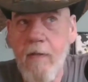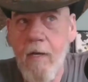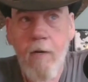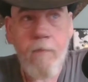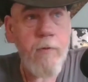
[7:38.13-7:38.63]

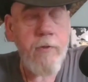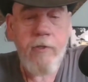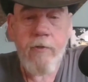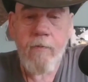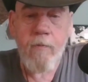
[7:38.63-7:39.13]
upward
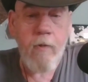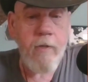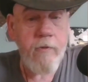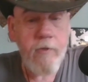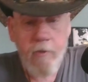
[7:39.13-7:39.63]
to
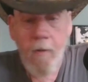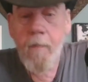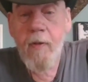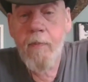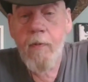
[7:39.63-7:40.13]
what some
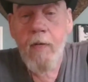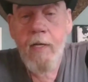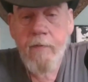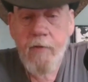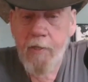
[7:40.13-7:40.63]
people
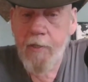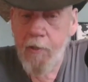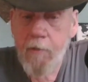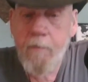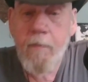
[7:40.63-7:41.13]
have said
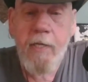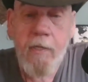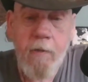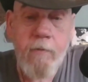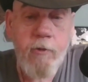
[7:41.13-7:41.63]
could be
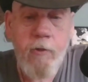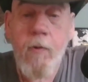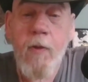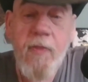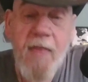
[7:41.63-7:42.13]
close to
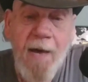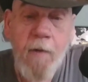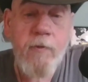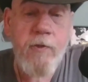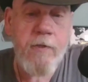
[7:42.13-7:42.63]

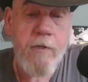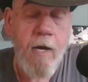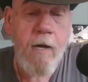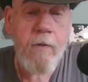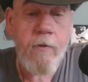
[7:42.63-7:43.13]

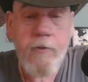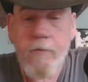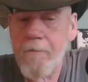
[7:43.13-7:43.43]
$1,000.